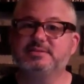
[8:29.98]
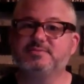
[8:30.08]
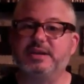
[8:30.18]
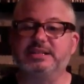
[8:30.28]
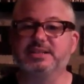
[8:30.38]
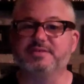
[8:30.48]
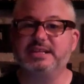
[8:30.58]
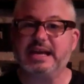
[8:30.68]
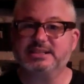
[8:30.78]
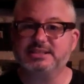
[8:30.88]
raising of the
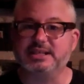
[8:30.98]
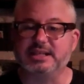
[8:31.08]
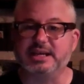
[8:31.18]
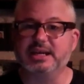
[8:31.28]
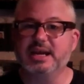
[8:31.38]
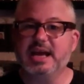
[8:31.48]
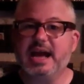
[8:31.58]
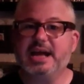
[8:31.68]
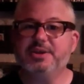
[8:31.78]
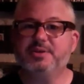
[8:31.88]
debt ceiling,
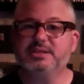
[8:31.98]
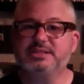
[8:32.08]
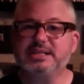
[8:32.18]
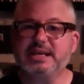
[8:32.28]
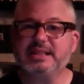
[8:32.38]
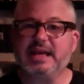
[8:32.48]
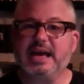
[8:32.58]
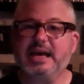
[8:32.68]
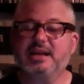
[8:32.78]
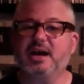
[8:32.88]
and you can see
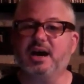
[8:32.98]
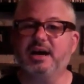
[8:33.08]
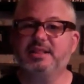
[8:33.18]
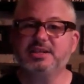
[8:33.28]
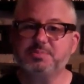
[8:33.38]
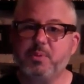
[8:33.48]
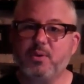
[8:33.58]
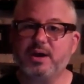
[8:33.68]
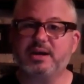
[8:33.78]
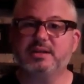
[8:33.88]
that at this
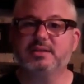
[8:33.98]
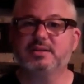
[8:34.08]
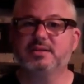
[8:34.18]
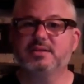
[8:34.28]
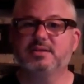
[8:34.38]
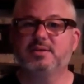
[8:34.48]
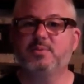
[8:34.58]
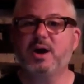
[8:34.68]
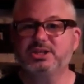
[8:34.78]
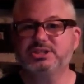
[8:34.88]
point
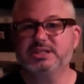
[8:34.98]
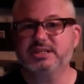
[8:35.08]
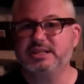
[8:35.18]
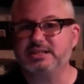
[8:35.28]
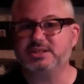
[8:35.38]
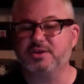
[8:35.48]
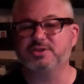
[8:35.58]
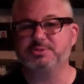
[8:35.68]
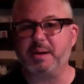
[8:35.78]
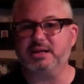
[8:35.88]
Washington is
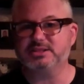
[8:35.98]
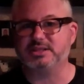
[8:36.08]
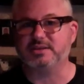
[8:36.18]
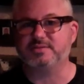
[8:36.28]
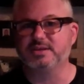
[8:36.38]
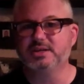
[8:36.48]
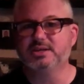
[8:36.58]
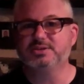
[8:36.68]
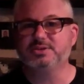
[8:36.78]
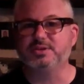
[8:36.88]
unresponsive
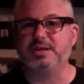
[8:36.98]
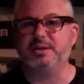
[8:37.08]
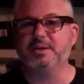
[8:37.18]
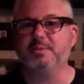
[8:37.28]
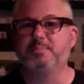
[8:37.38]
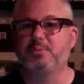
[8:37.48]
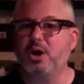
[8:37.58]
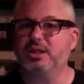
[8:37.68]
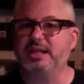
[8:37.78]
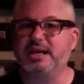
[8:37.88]
to the
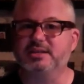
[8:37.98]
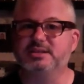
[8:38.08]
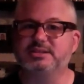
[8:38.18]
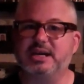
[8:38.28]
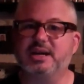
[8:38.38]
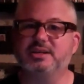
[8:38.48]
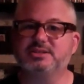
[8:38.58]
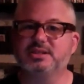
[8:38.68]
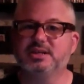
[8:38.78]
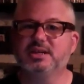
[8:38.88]
broadly held
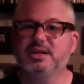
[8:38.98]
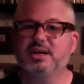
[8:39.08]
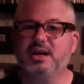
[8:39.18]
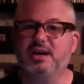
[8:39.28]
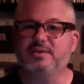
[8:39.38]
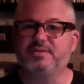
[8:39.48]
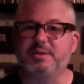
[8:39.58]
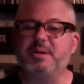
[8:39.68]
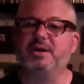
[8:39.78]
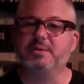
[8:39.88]
desires of the
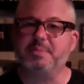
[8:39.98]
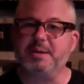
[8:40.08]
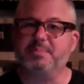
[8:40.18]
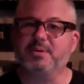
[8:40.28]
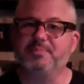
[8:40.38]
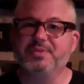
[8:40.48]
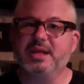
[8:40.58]
American people.